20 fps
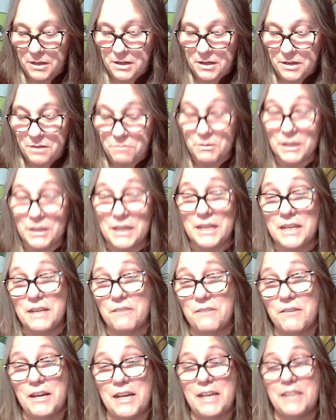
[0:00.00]
But
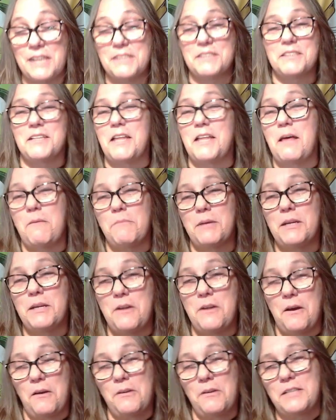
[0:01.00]
anyways, let me
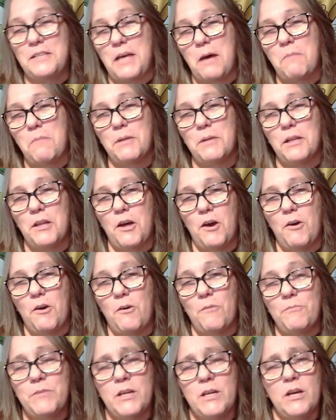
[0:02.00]
know down
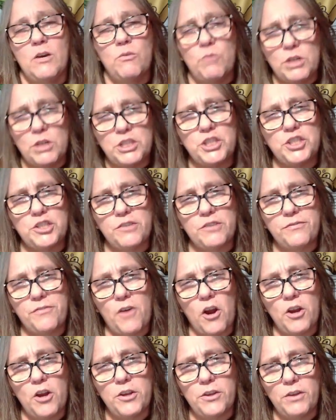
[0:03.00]
below which
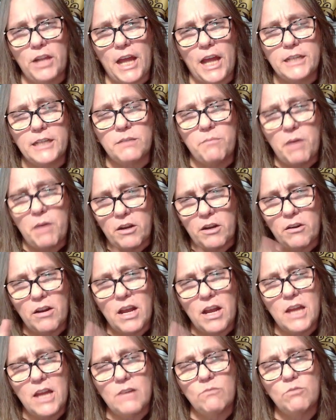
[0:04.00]
Jafar you liked better
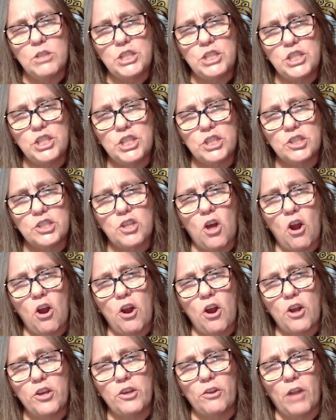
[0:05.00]
and which
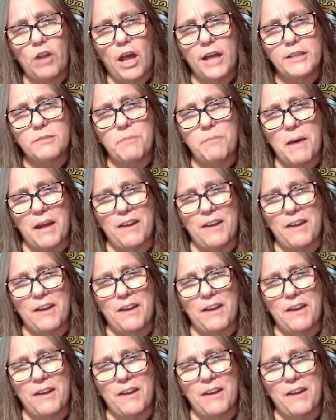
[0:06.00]
Scar you liked better.